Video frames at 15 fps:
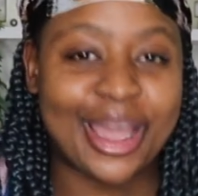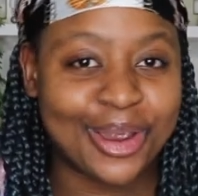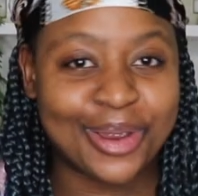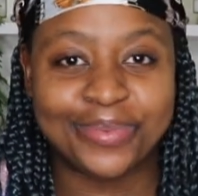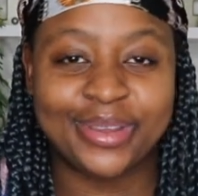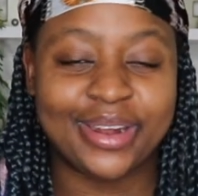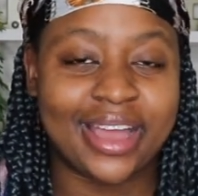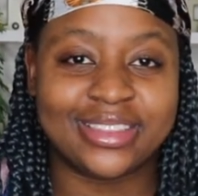I
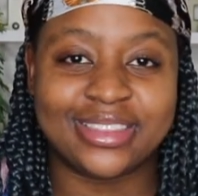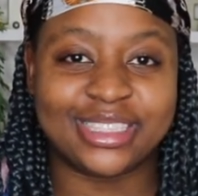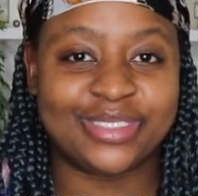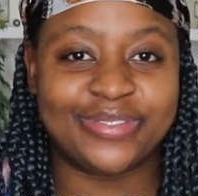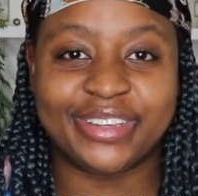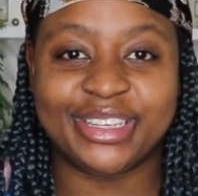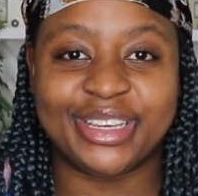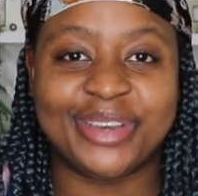hope you liked
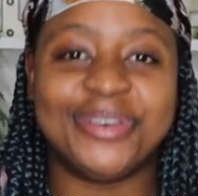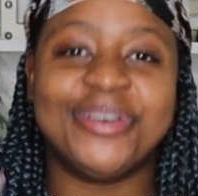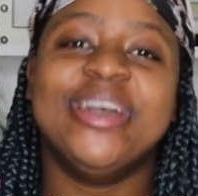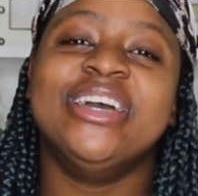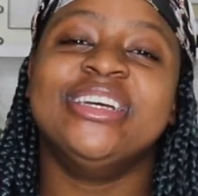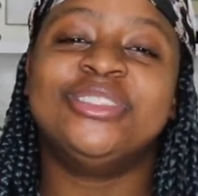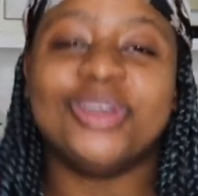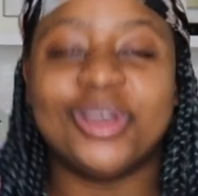this video.
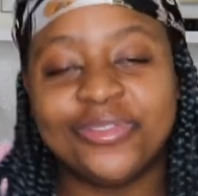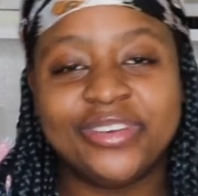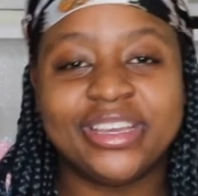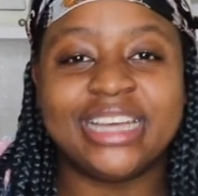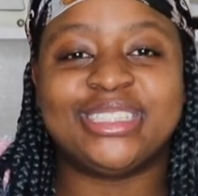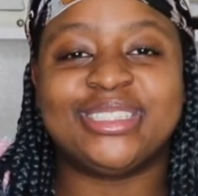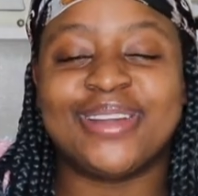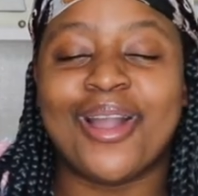Don't
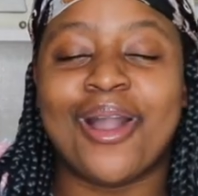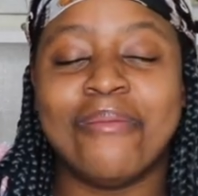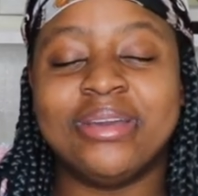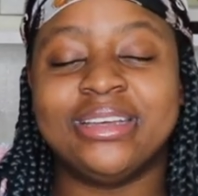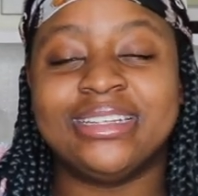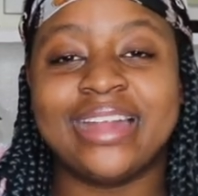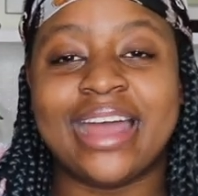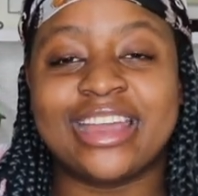forget to
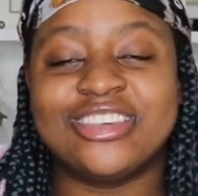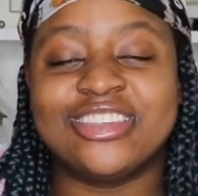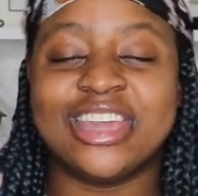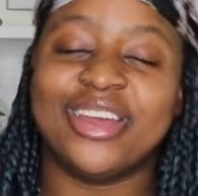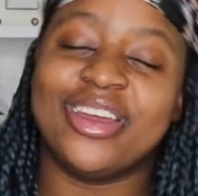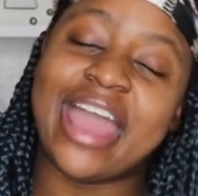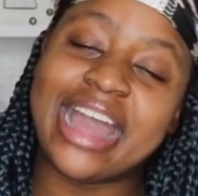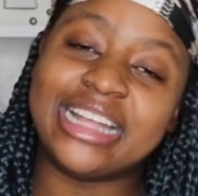comment, like,
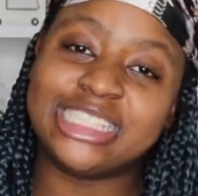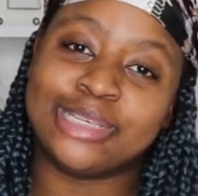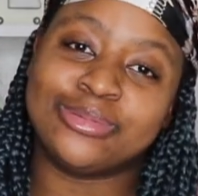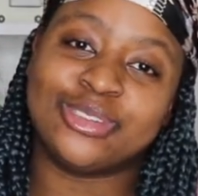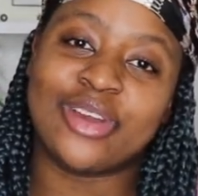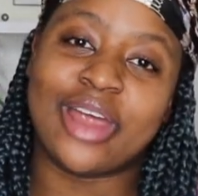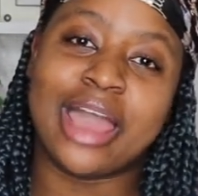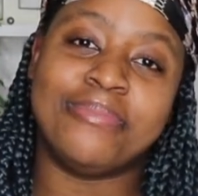share, and
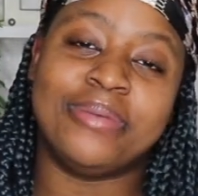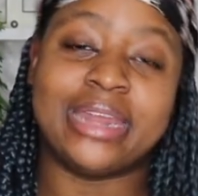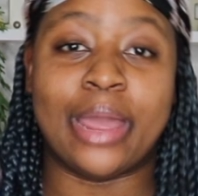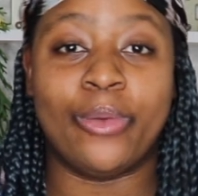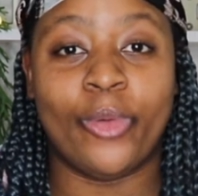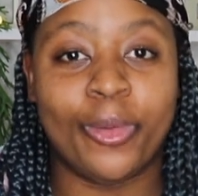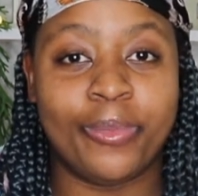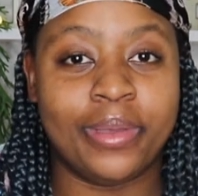subscribe, and
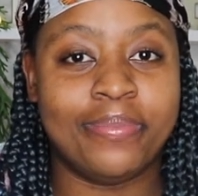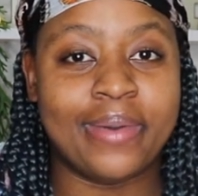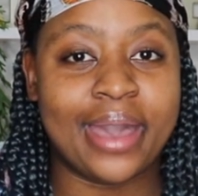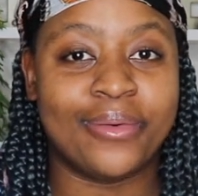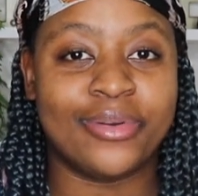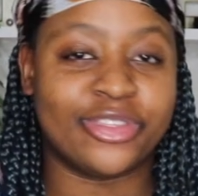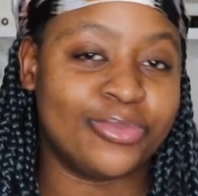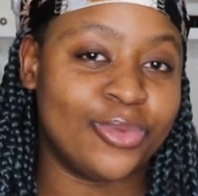I will be
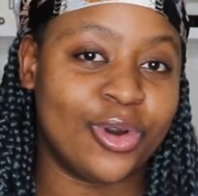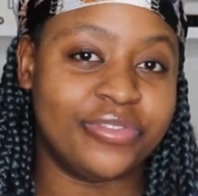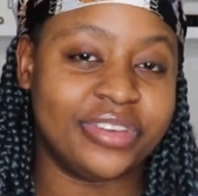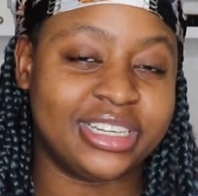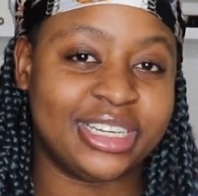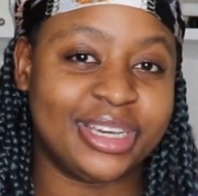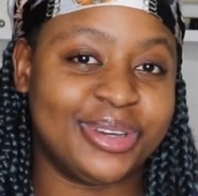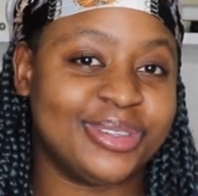back with more
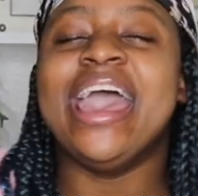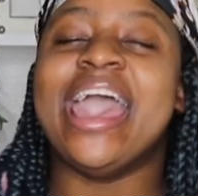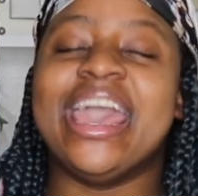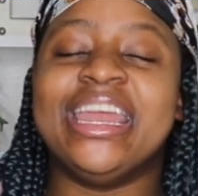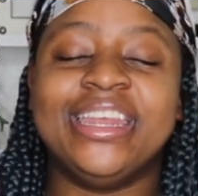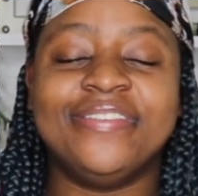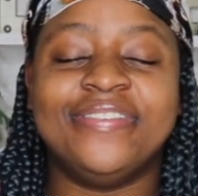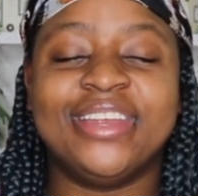videos.
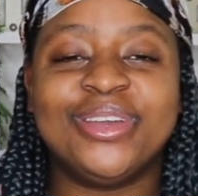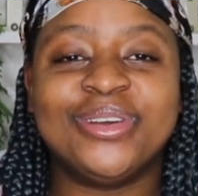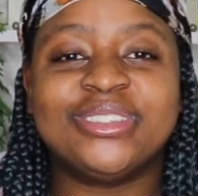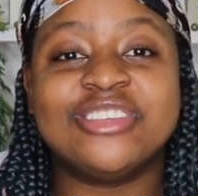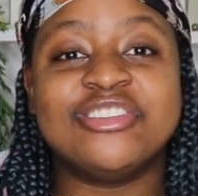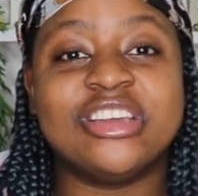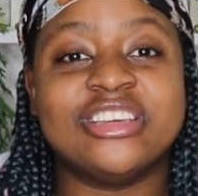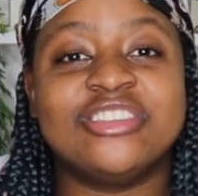Any video
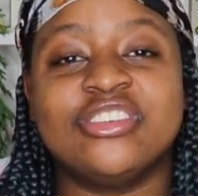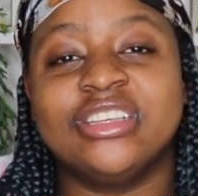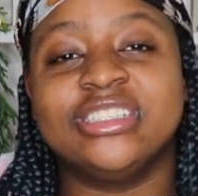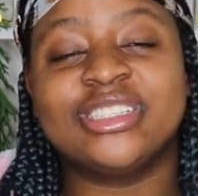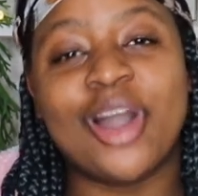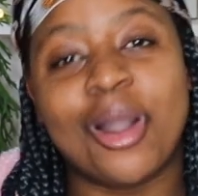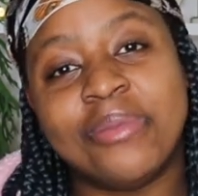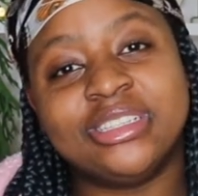
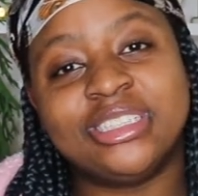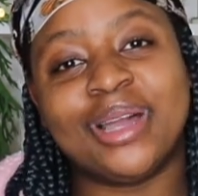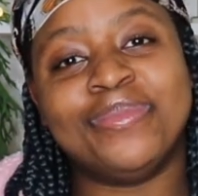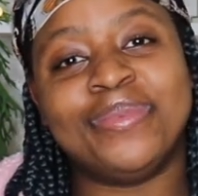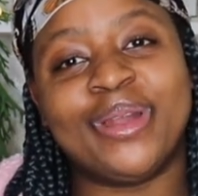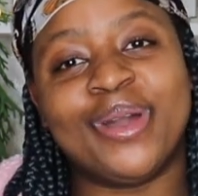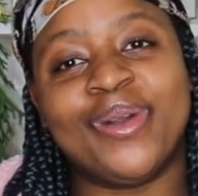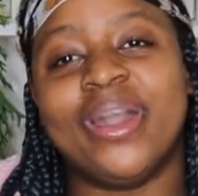suggestions, comment
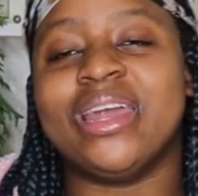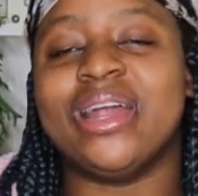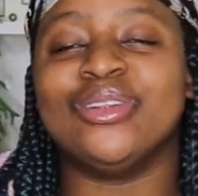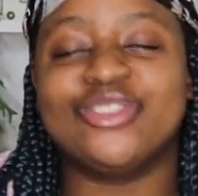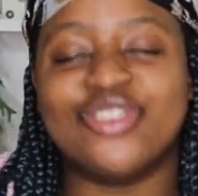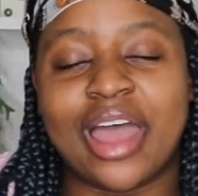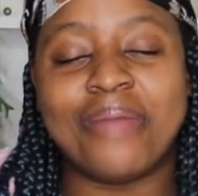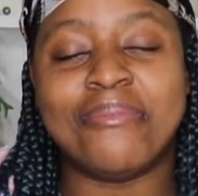down below, and
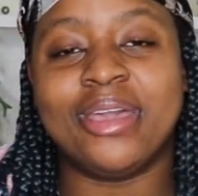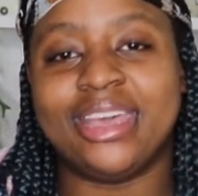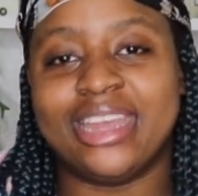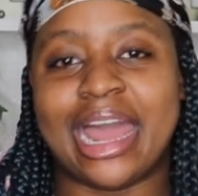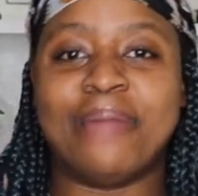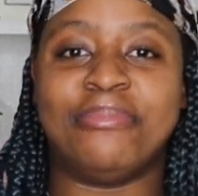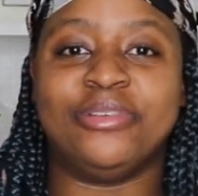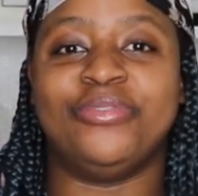I'll try and make
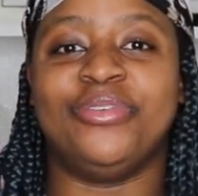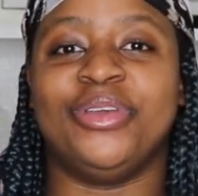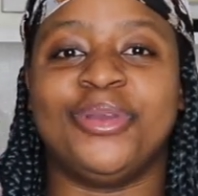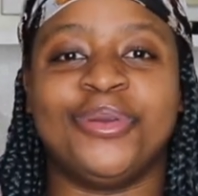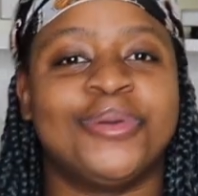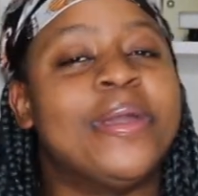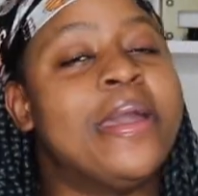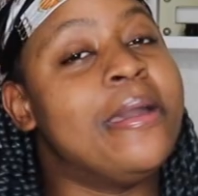it happen for
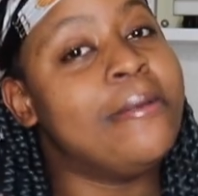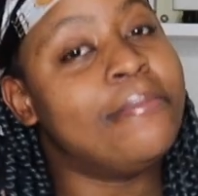you.